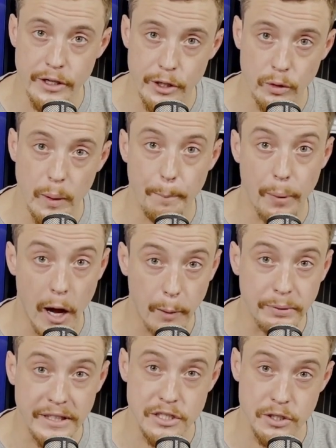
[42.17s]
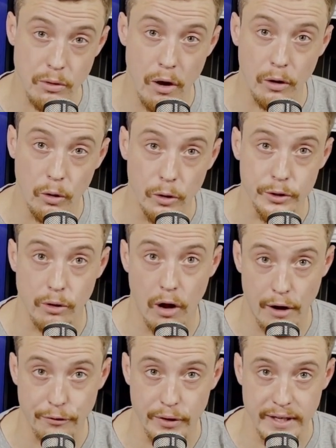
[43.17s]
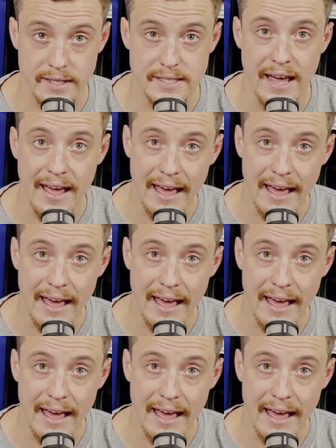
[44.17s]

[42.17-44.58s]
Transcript: new public strongholder offerings,